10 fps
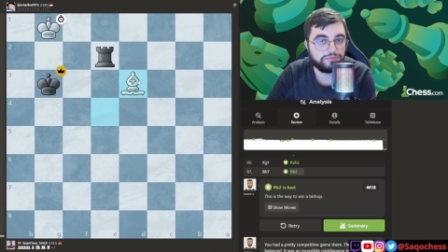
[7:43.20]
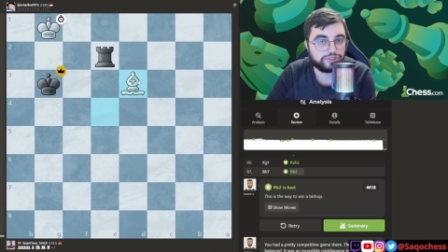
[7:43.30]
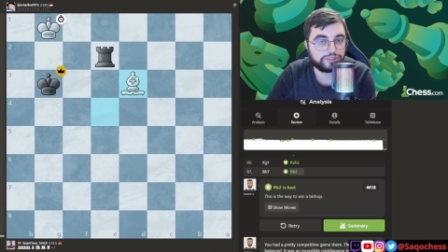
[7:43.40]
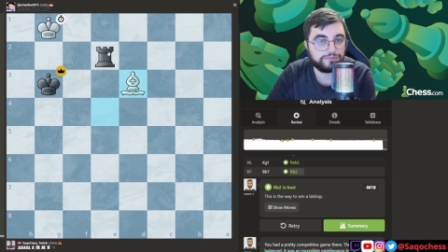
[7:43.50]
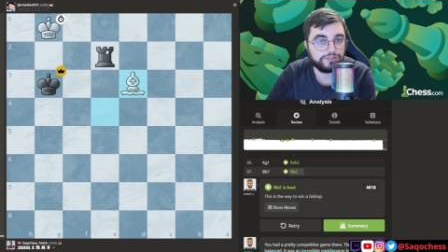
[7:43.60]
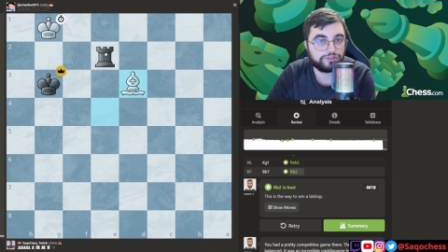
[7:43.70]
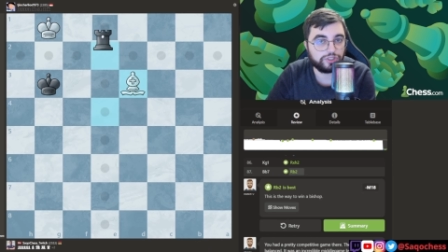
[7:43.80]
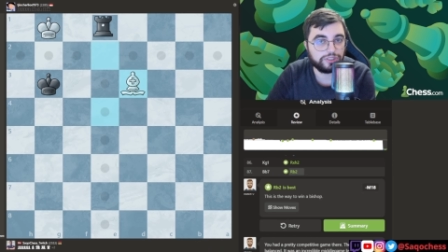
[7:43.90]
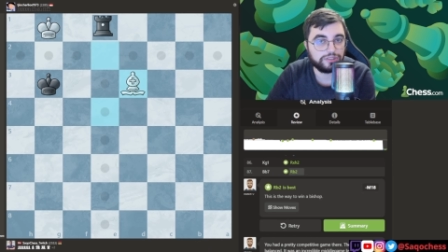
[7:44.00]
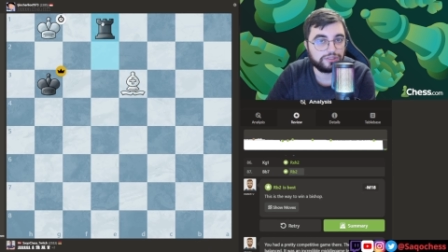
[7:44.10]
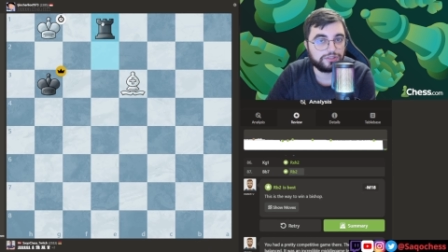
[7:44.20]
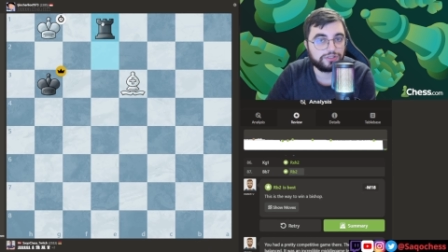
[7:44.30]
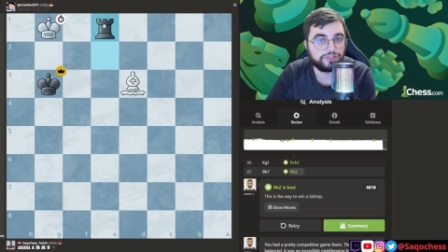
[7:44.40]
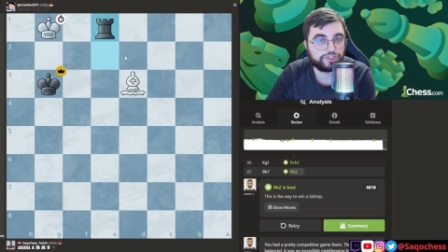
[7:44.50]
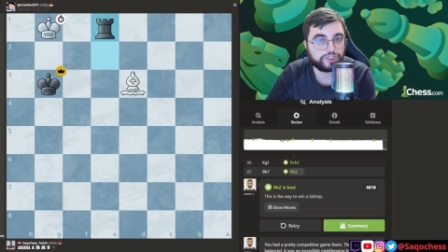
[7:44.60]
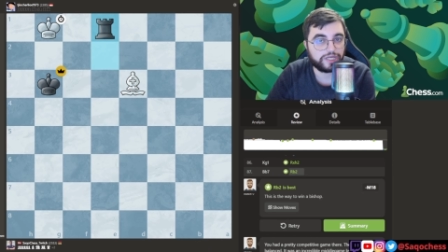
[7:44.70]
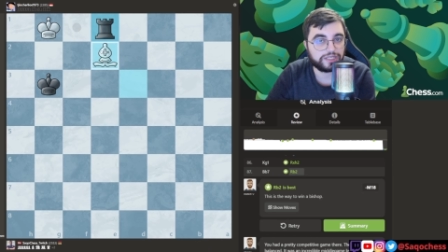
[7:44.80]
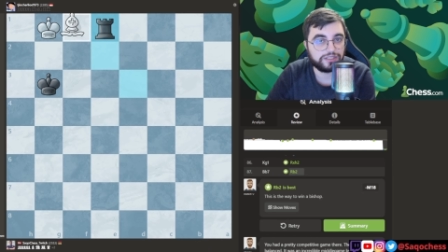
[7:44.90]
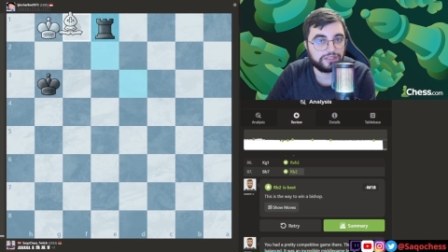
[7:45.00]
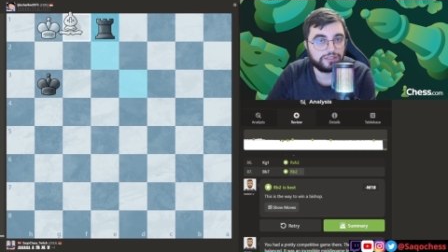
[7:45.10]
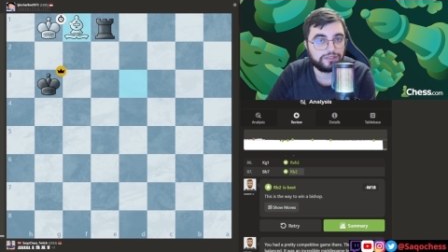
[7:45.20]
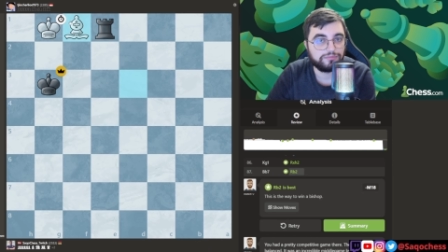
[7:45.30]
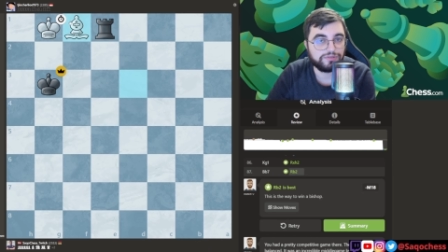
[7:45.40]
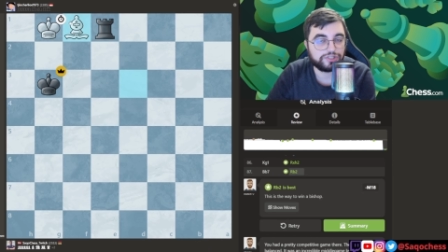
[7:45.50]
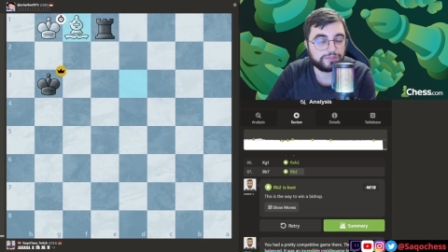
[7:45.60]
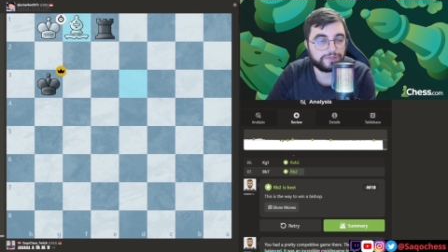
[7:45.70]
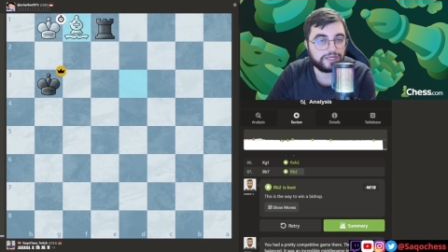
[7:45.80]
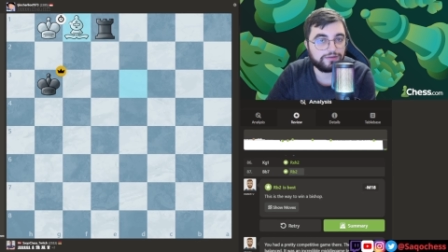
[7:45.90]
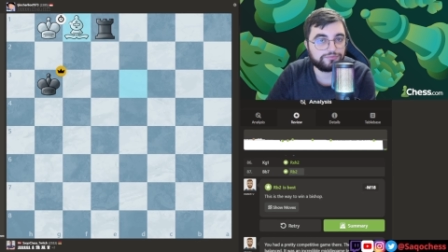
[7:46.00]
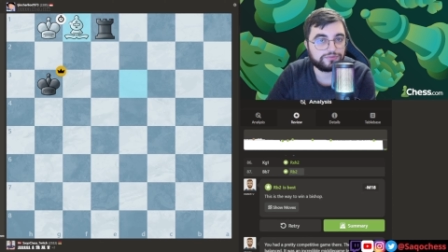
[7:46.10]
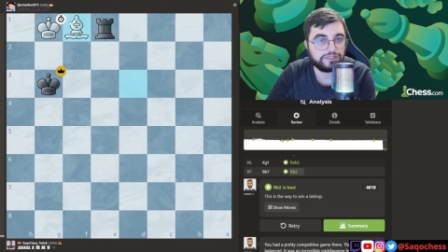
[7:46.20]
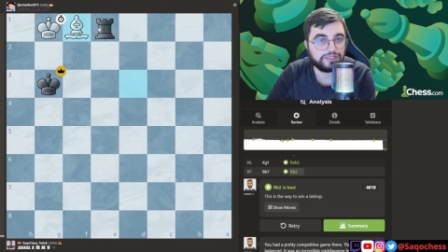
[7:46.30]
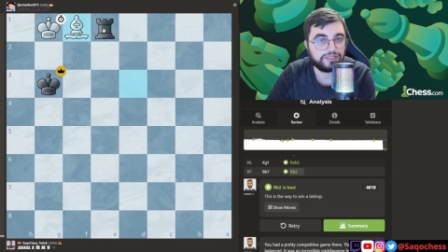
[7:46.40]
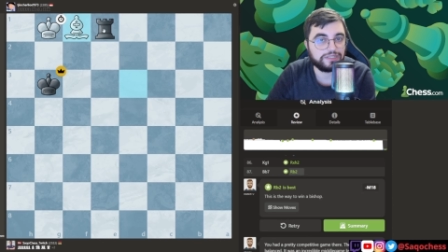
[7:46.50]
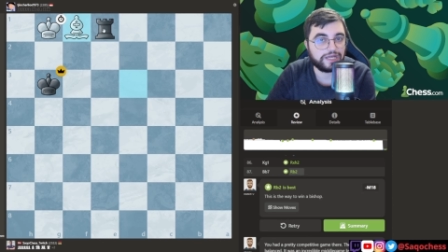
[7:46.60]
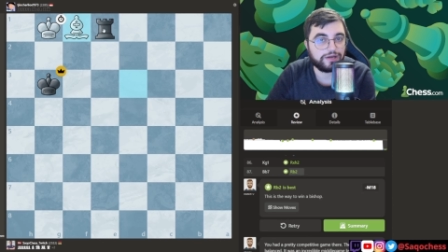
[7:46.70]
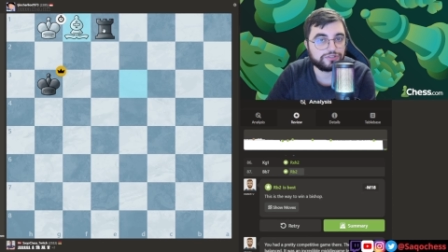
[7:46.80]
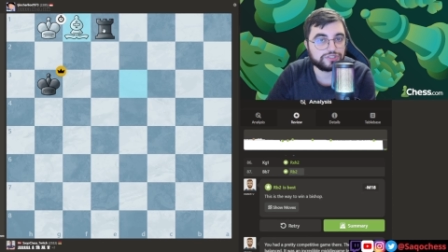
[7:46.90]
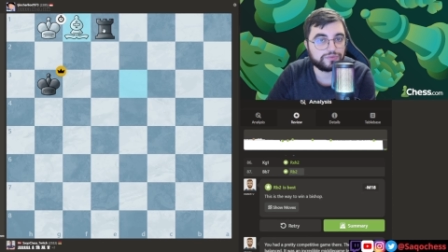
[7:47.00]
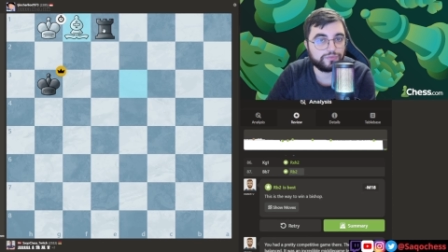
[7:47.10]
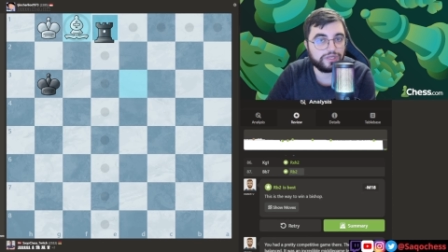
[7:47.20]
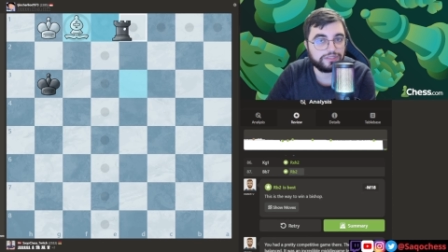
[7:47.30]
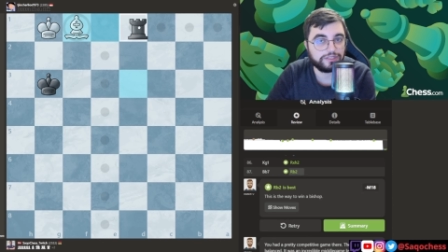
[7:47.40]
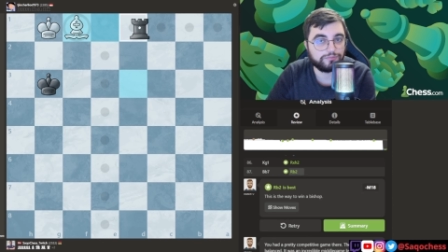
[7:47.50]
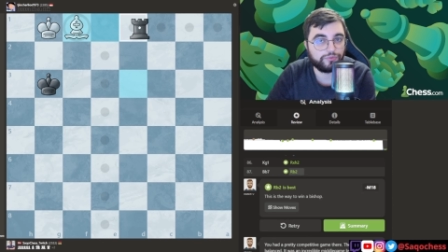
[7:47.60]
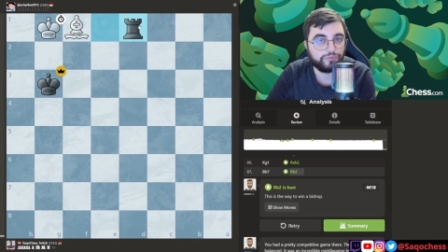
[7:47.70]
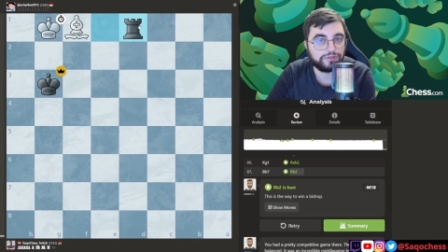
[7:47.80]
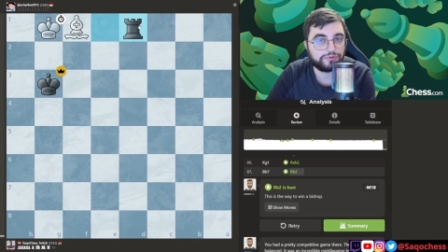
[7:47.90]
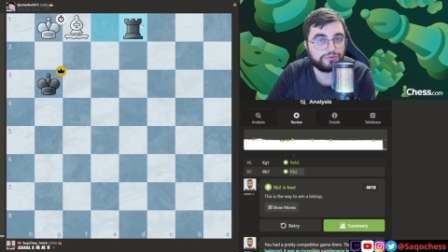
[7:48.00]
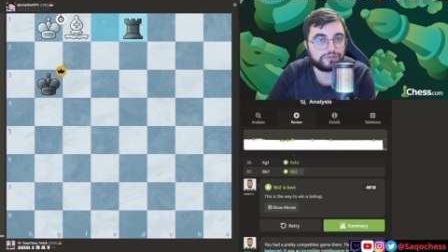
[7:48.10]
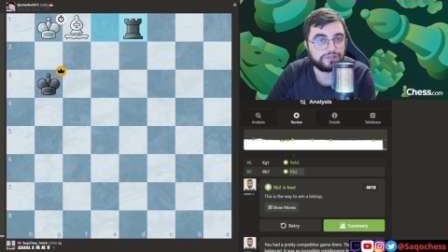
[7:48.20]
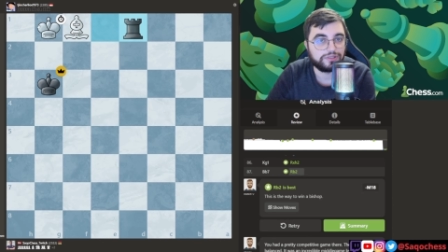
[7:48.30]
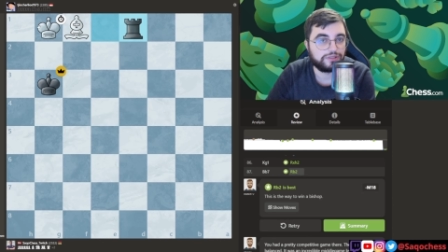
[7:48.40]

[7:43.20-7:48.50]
Bishop d3. Check bishop af3 and now just waiting move with rook